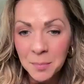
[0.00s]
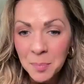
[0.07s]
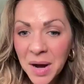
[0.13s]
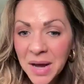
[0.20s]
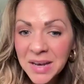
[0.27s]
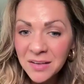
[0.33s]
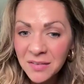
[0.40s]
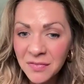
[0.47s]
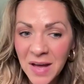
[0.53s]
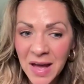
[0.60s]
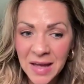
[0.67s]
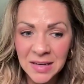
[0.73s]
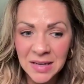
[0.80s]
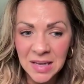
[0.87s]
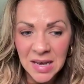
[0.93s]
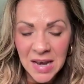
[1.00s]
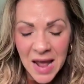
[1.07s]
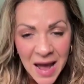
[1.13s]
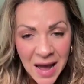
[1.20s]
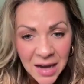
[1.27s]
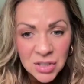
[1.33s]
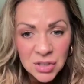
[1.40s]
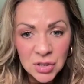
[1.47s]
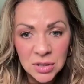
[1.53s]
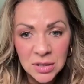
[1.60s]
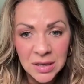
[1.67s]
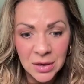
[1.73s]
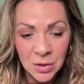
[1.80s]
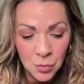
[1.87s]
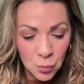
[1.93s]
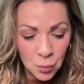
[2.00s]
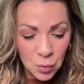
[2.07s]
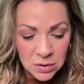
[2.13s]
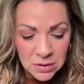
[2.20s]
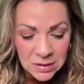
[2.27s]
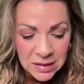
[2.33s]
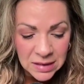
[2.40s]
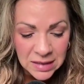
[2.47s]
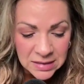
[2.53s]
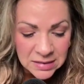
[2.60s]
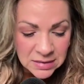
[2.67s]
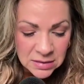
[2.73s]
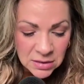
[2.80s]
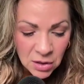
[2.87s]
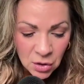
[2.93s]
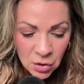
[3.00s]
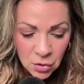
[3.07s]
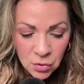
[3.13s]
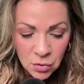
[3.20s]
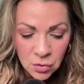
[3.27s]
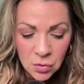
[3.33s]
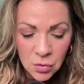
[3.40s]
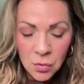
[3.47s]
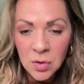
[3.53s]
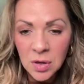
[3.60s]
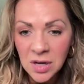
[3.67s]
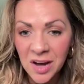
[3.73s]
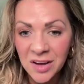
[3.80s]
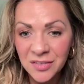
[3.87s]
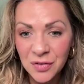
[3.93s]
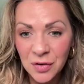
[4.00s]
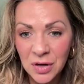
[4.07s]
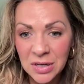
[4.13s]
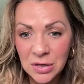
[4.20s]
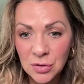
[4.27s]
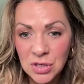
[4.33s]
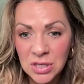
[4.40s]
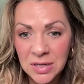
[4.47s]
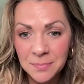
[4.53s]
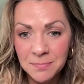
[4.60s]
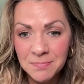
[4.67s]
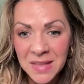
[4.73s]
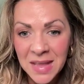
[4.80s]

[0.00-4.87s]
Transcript: the body fat can actually release glucagon for energy.